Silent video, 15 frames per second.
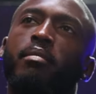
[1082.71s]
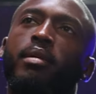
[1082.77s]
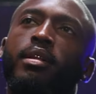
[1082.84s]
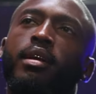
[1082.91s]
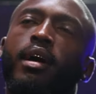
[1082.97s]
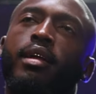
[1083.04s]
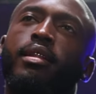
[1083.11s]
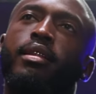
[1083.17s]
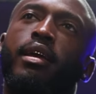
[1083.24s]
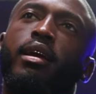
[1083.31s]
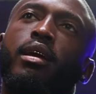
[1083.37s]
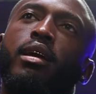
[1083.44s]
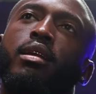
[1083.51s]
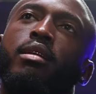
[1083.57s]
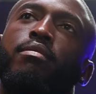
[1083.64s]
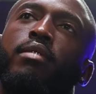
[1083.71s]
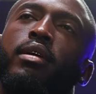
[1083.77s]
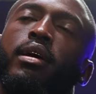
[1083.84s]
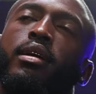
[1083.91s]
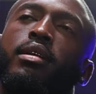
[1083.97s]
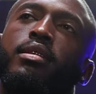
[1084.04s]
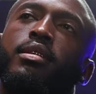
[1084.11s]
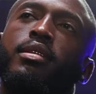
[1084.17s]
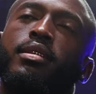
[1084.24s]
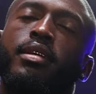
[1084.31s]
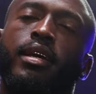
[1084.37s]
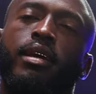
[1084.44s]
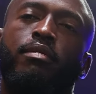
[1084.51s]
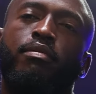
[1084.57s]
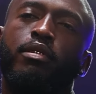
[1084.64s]
I mean, I, it it's
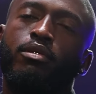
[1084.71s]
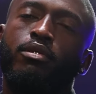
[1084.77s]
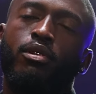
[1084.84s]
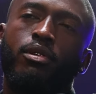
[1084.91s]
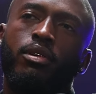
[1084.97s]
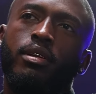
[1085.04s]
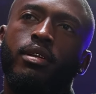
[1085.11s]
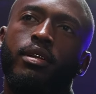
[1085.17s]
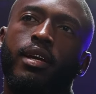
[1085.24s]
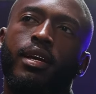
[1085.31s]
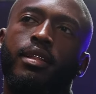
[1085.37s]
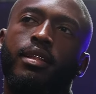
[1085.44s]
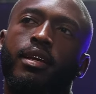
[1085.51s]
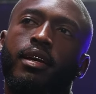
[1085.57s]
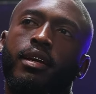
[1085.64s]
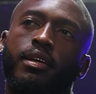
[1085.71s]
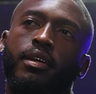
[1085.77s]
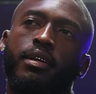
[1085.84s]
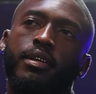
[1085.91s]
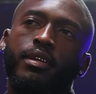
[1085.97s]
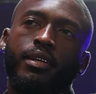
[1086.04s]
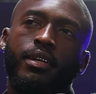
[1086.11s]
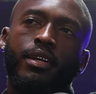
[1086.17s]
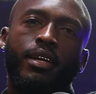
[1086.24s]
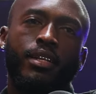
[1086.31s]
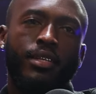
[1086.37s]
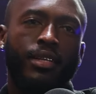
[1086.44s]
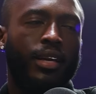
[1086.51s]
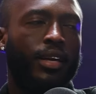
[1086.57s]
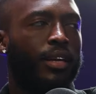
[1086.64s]
it feels good, I think.
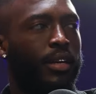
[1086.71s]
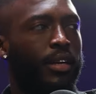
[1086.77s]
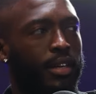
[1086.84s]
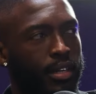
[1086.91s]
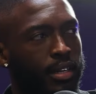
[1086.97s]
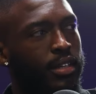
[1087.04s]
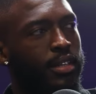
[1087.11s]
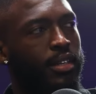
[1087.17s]
It's like, a,